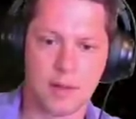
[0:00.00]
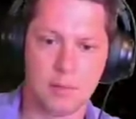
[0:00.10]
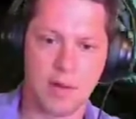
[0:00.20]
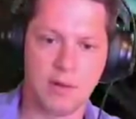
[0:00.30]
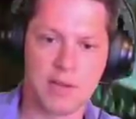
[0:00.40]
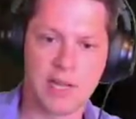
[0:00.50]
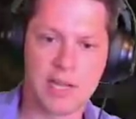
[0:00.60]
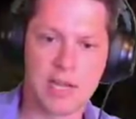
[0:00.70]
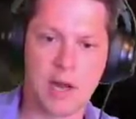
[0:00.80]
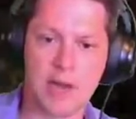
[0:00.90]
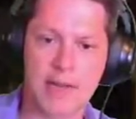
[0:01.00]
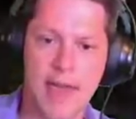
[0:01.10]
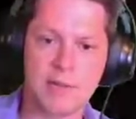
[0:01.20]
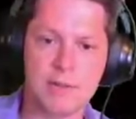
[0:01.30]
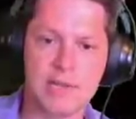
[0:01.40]
But really, you know,
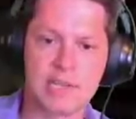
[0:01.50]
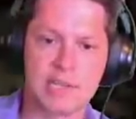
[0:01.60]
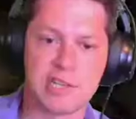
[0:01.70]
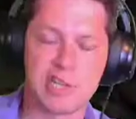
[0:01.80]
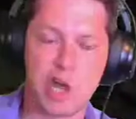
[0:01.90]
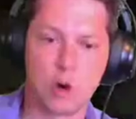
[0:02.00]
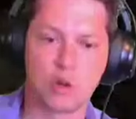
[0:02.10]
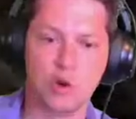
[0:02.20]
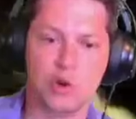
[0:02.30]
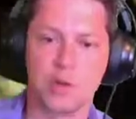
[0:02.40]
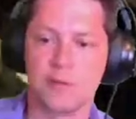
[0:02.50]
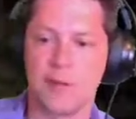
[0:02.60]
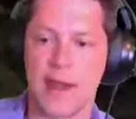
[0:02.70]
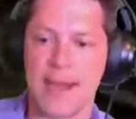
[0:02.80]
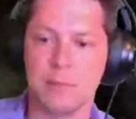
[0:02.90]
attack speed is just so crucial
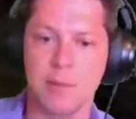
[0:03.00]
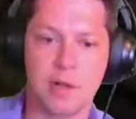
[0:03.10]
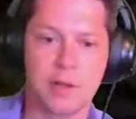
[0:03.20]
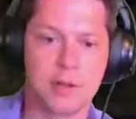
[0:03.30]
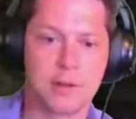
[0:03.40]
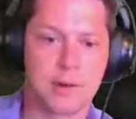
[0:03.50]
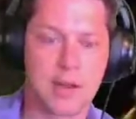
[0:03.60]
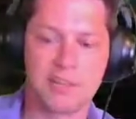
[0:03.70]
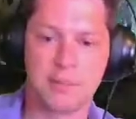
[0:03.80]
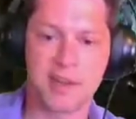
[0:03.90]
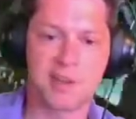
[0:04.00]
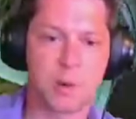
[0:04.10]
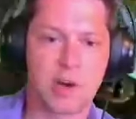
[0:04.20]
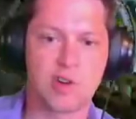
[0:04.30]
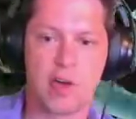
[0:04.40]
for any build, especially
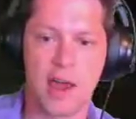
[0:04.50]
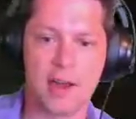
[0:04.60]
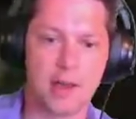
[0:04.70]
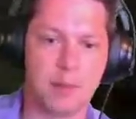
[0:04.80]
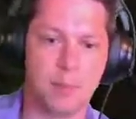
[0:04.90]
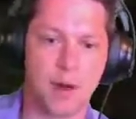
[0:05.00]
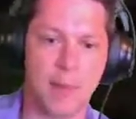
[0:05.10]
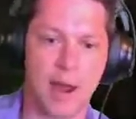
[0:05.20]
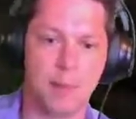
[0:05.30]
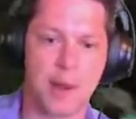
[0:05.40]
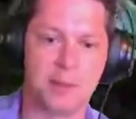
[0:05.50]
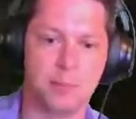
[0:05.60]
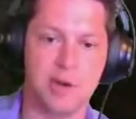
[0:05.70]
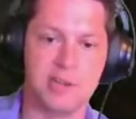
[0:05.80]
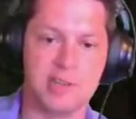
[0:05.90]
when you're trying to pump out a bunch of
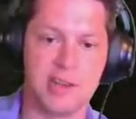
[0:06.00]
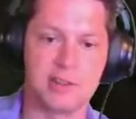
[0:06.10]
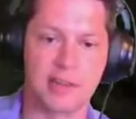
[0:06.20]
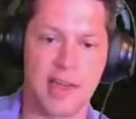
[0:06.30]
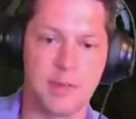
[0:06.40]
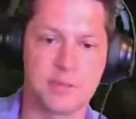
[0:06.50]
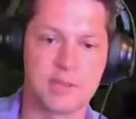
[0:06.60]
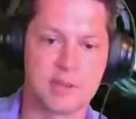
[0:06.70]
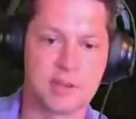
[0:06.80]
pushes and slams.